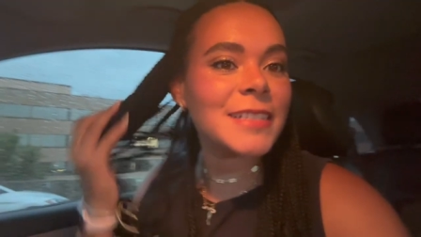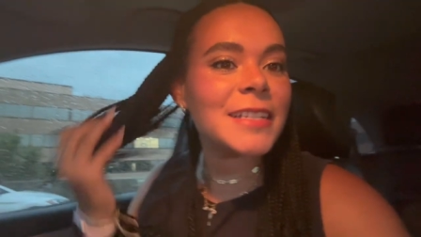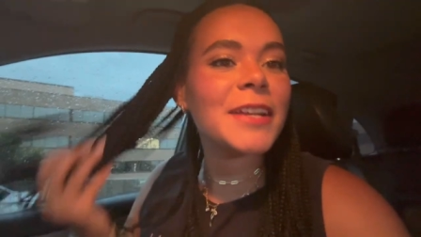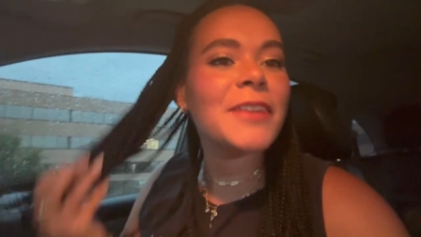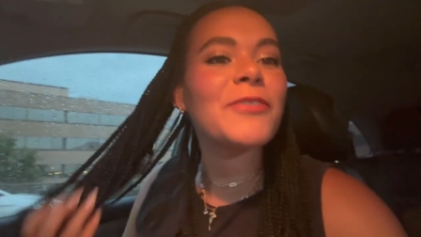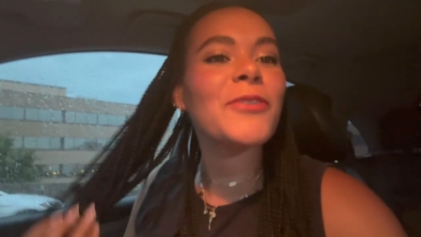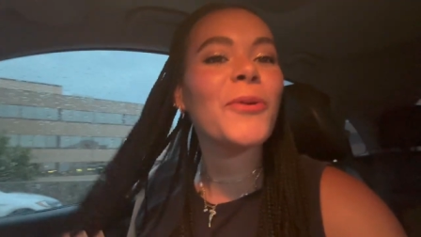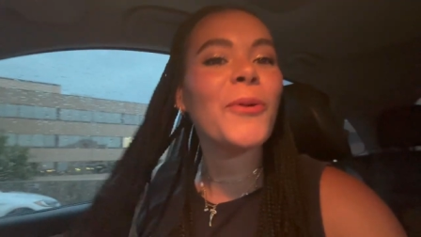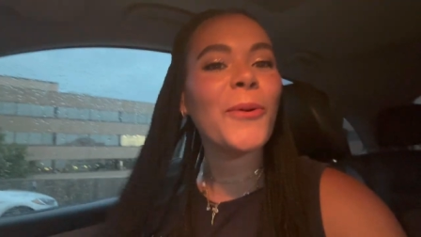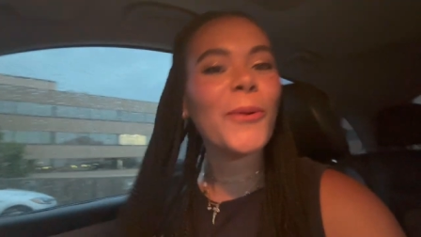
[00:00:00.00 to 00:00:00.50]
and
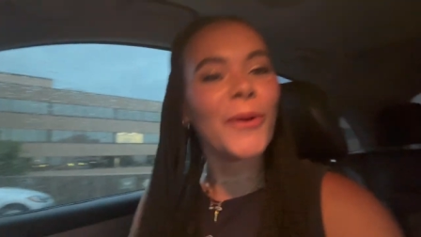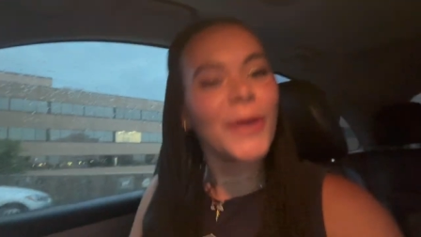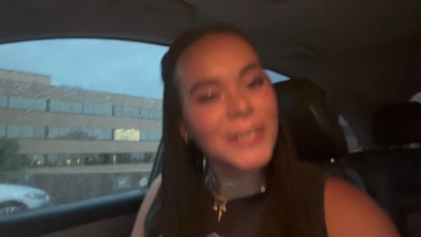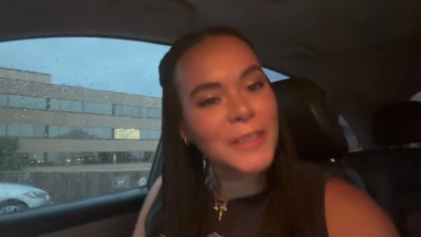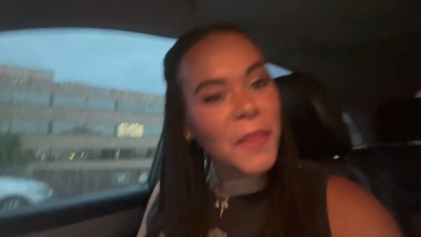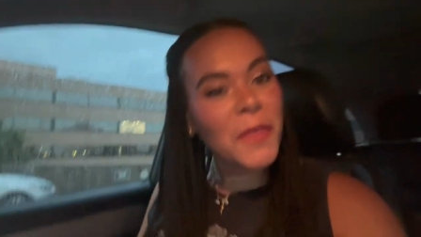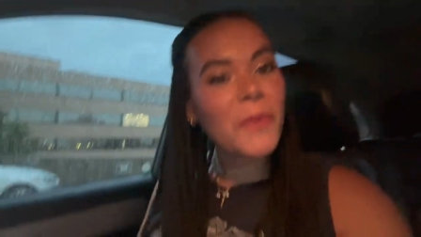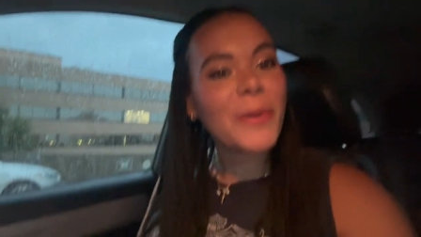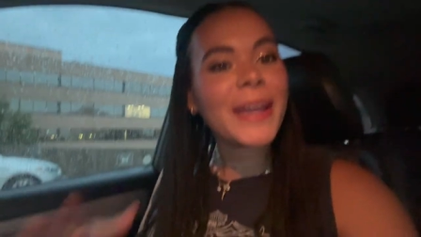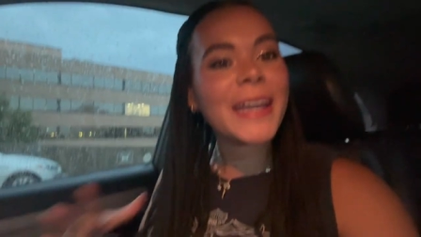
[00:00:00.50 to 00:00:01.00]
of course
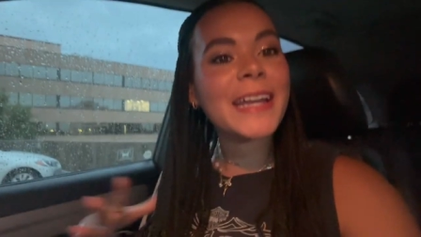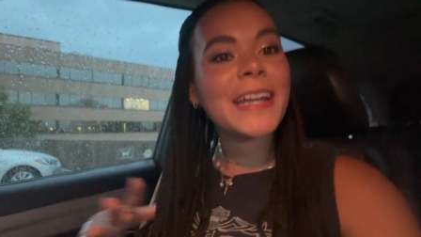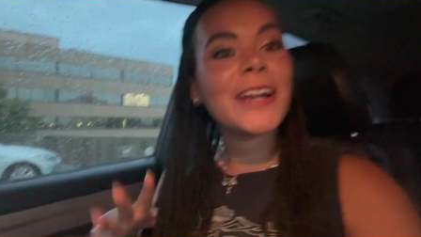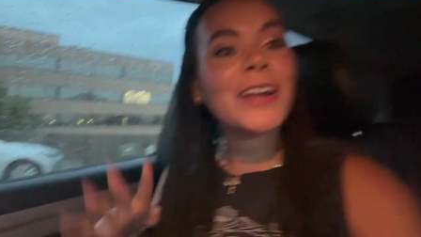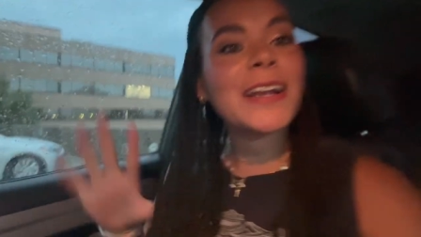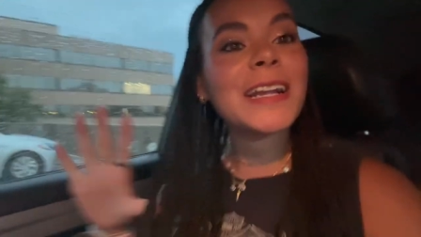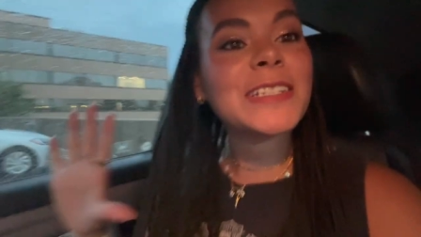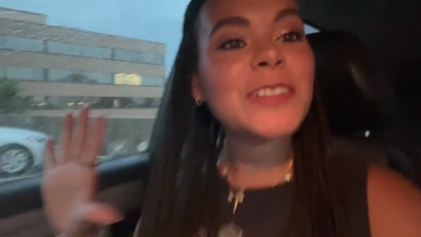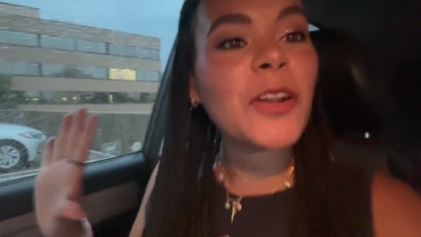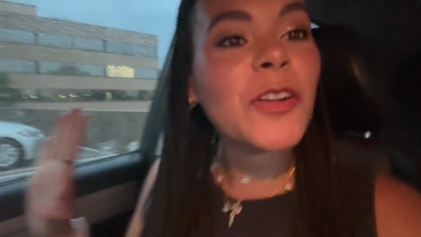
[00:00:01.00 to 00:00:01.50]
on the way
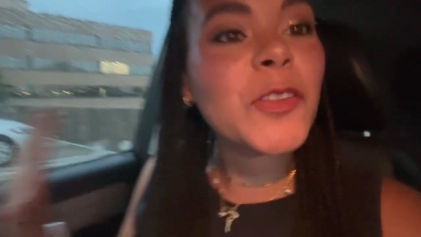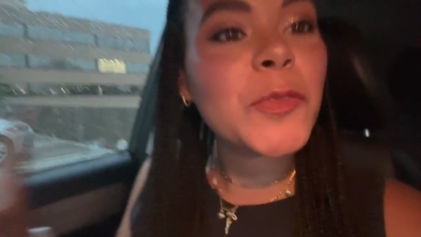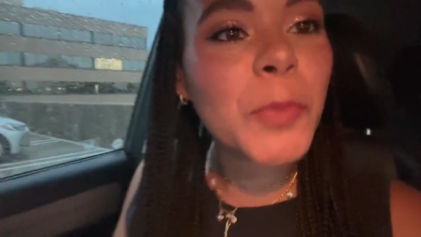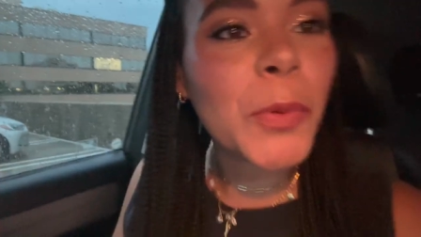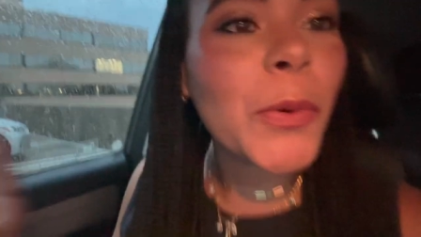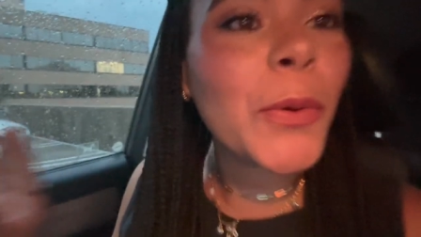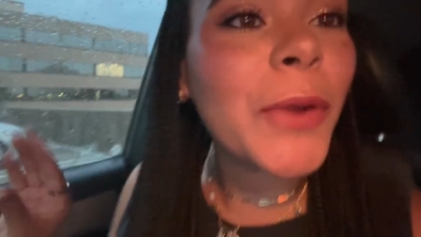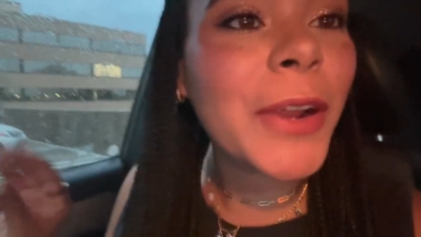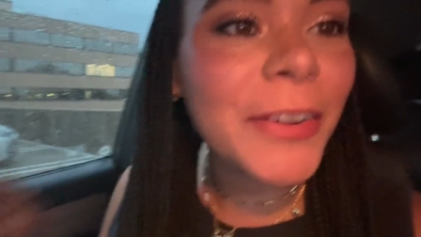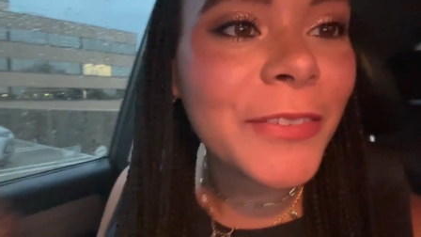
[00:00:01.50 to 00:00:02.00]
here it starts
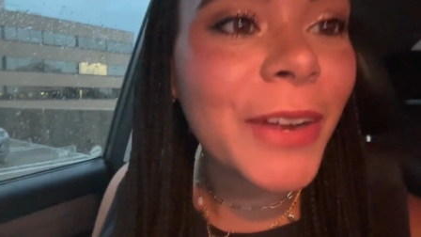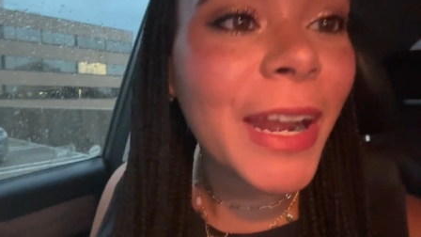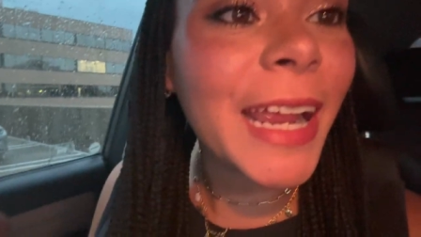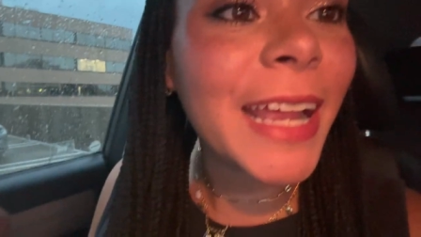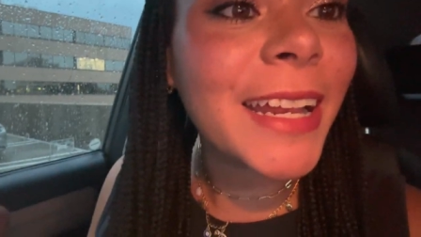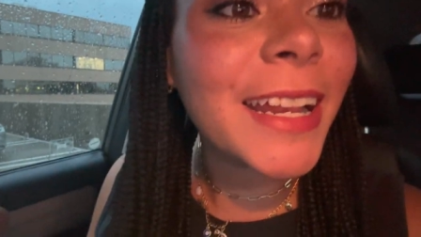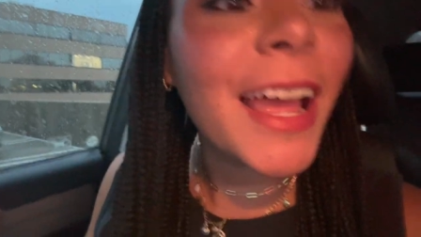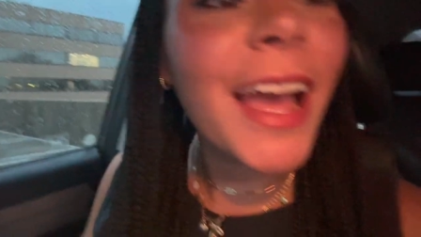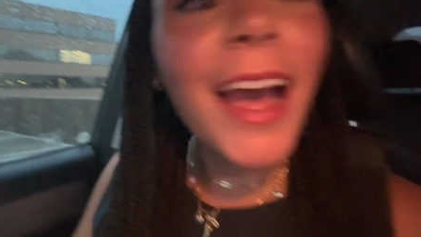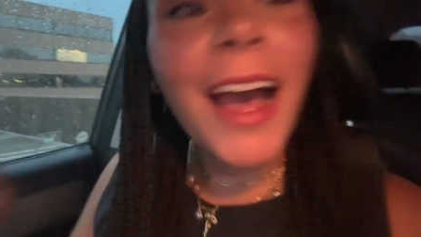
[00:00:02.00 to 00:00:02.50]
pouring
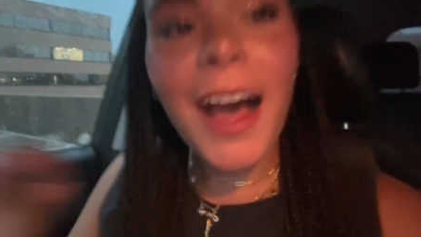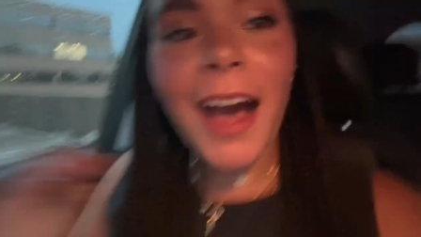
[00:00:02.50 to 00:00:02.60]
rain.